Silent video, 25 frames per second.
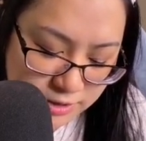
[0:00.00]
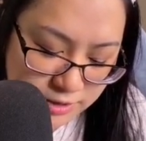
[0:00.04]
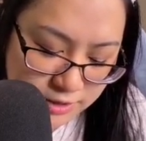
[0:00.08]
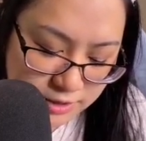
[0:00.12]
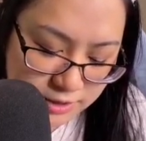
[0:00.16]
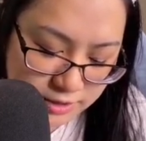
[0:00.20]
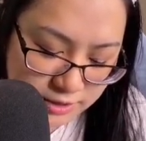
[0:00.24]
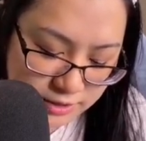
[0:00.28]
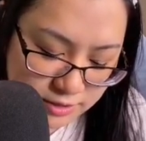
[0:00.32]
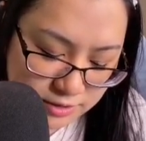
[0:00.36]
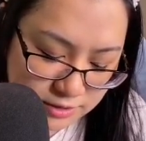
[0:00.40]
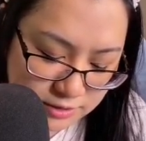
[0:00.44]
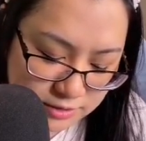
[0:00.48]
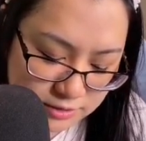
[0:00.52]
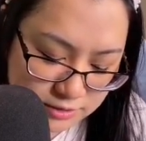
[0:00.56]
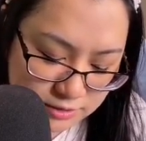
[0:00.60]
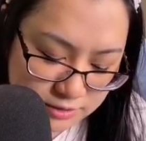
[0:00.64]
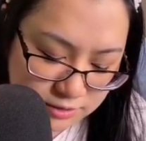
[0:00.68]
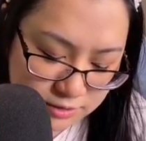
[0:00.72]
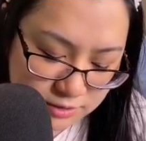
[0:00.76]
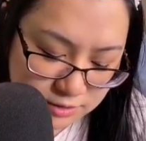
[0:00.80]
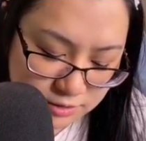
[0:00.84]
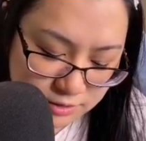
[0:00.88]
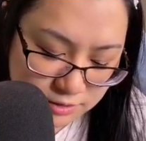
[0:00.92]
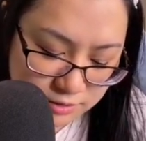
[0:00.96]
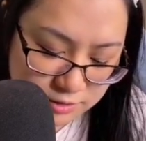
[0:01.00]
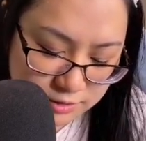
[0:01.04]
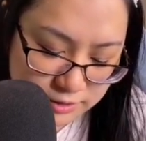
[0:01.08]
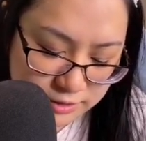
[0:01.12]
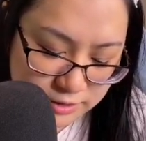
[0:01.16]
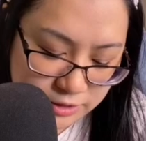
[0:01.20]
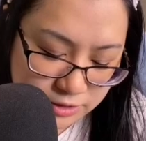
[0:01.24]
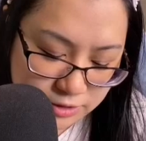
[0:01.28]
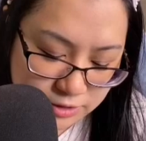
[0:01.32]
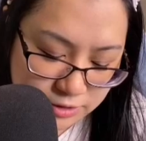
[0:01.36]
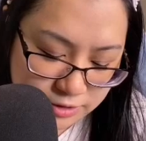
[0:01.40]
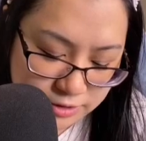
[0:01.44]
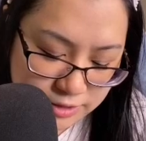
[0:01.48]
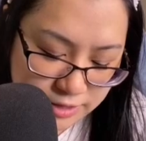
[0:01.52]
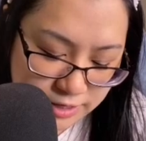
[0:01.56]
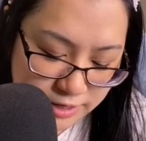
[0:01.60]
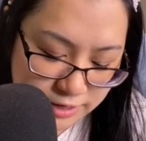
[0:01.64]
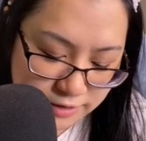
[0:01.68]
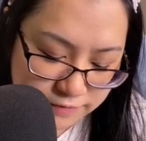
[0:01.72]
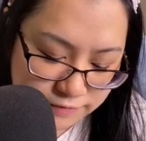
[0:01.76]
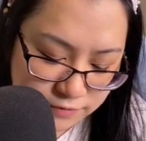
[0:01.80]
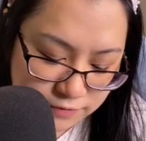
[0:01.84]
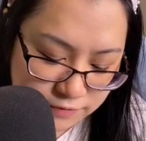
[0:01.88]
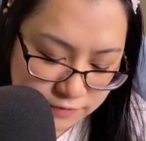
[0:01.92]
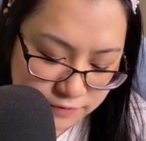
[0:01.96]
is clear that
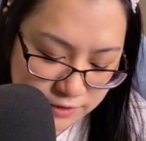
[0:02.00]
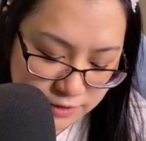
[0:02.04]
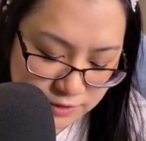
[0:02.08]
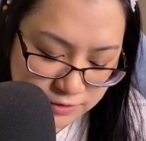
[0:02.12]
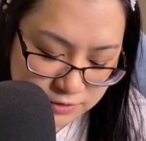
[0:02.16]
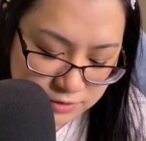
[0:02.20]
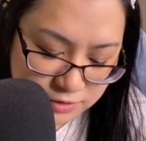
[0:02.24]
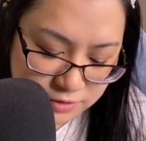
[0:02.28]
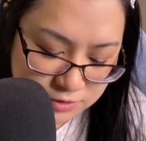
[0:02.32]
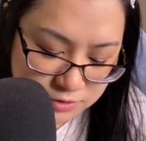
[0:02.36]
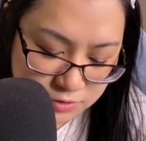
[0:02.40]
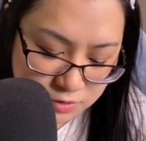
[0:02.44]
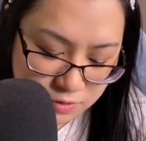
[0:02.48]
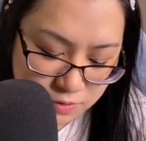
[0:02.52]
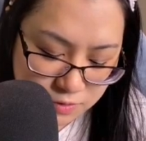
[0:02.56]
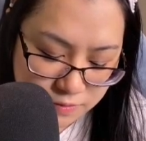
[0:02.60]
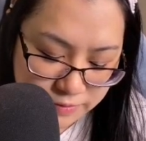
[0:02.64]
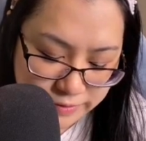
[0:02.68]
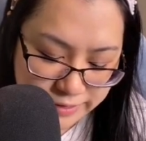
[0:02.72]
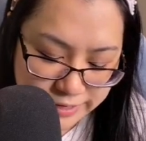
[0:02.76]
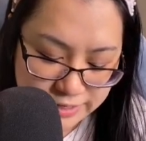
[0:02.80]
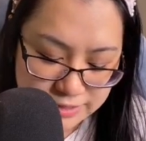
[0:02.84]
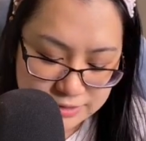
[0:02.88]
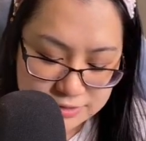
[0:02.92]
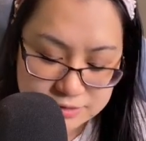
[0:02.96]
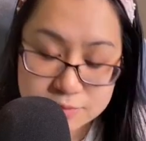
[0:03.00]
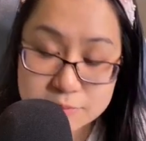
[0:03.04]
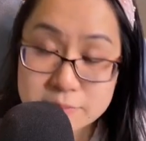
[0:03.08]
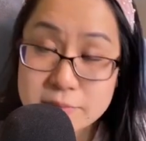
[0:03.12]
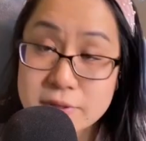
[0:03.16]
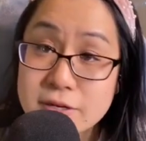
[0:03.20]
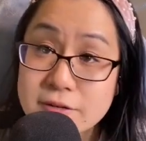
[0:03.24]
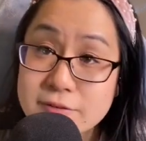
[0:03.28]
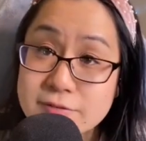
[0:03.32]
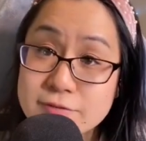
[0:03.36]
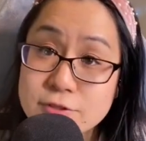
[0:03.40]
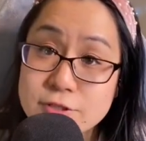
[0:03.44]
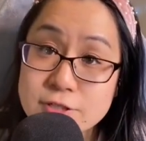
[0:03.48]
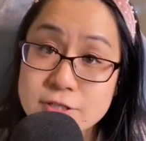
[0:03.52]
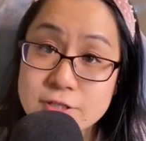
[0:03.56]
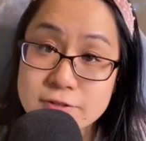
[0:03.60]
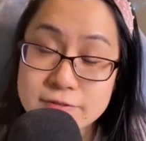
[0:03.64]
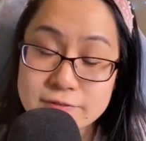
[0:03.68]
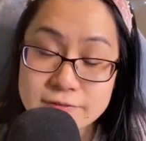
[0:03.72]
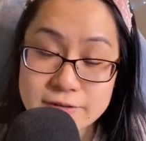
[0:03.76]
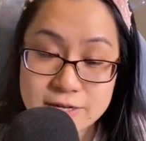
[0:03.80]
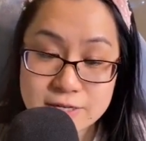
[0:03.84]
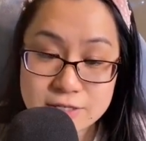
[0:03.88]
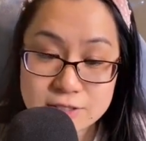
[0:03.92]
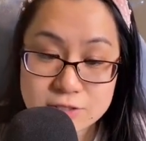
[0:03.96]
f of x is always above g of
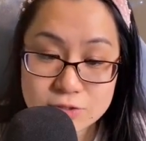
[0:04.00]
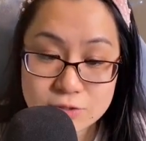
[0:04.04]
x,